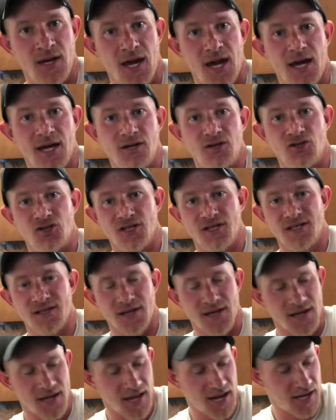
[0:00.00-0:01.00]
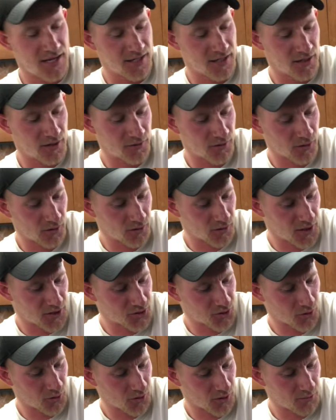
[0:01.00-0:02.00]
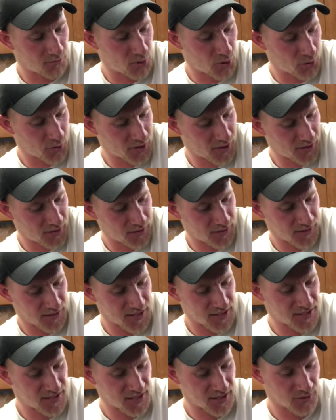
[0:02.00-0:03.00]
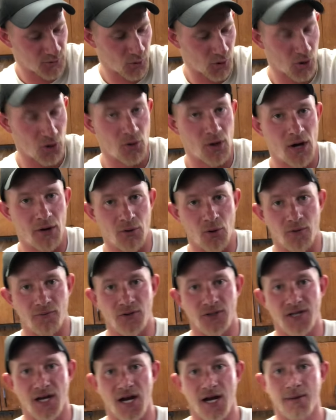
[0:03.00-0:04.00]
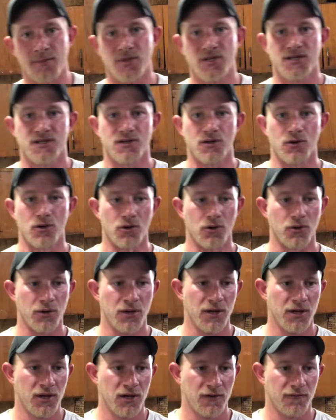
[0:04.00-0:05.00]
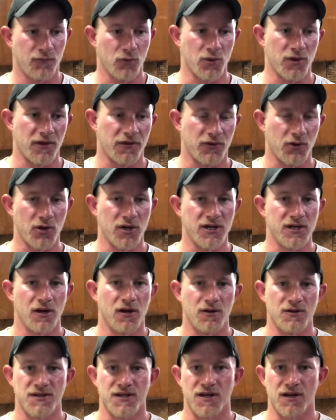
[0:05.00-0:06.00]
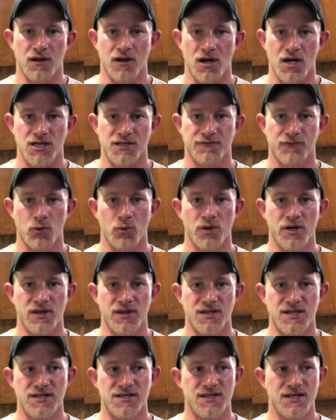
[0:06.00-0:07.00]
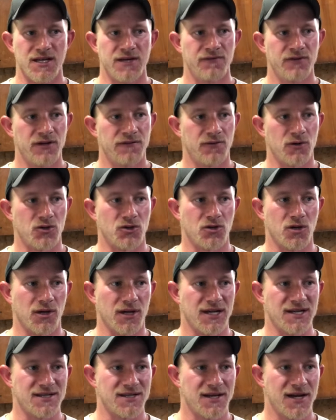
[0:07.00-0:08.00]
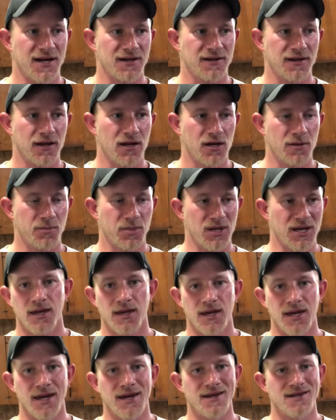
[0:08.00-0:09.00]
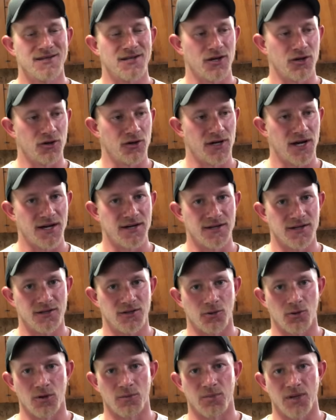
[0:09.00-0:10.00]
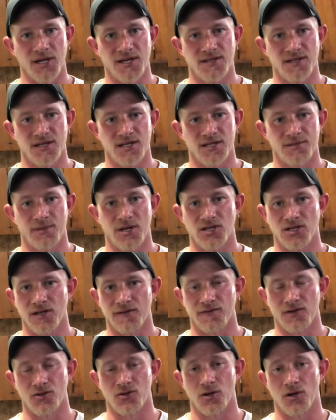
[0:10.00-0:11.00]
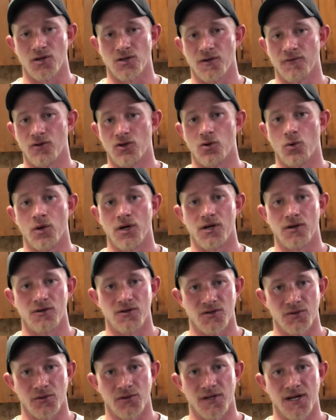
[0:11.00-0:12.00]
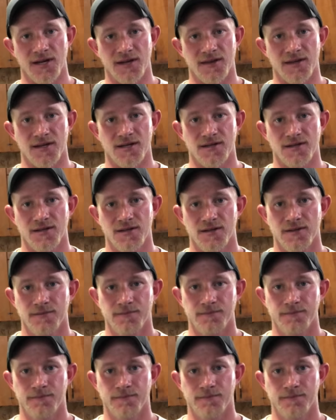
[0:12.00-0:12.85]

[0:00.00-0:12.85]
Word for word: And just like any other electrical component, these things will go out over time. So for the $30 that it costs for one of these, even if your truck isn't acting up, it is a good idea to replace it, especially if the truck's over 20 years old like this.